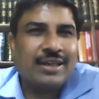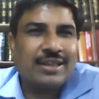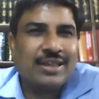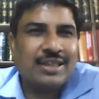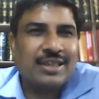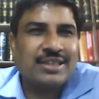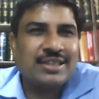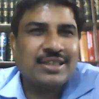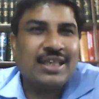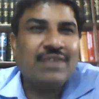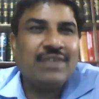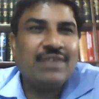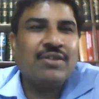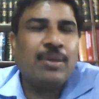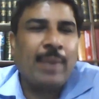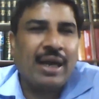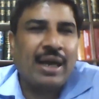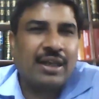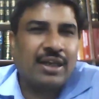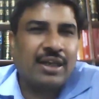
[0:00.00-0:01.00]
conceive the
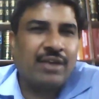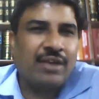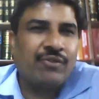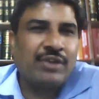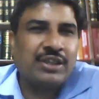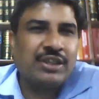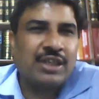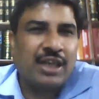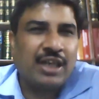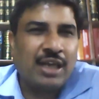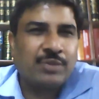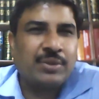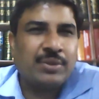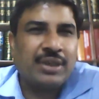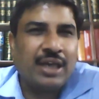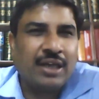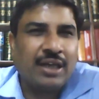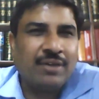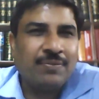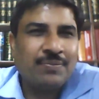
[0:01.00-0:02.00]
manner in which it has been
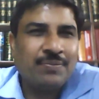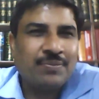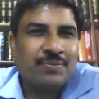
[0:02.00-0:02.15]
done